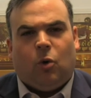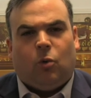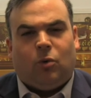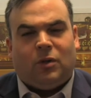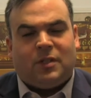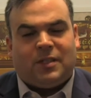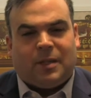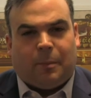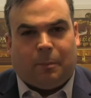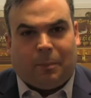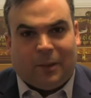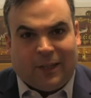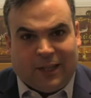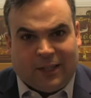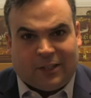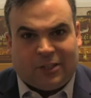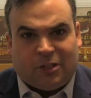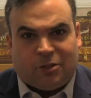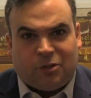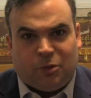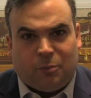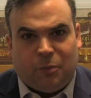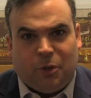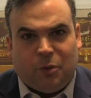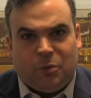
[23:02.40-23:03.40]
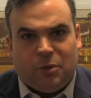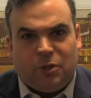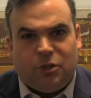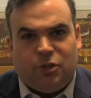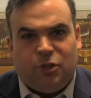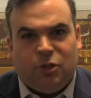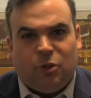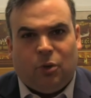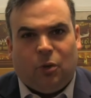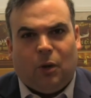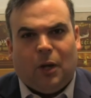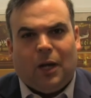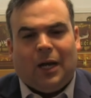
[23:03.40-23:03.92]
was a pleasure to be with
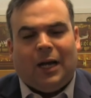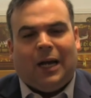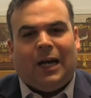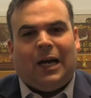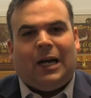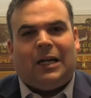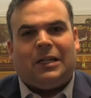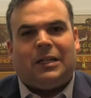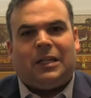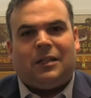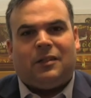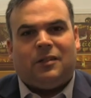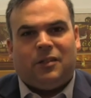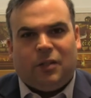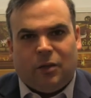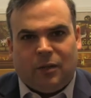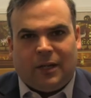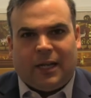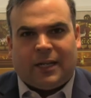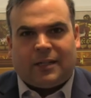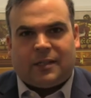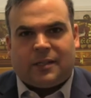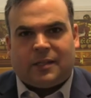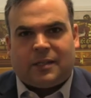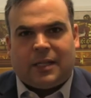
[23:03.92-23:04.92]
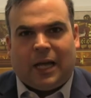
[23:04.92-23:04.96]
you, and until next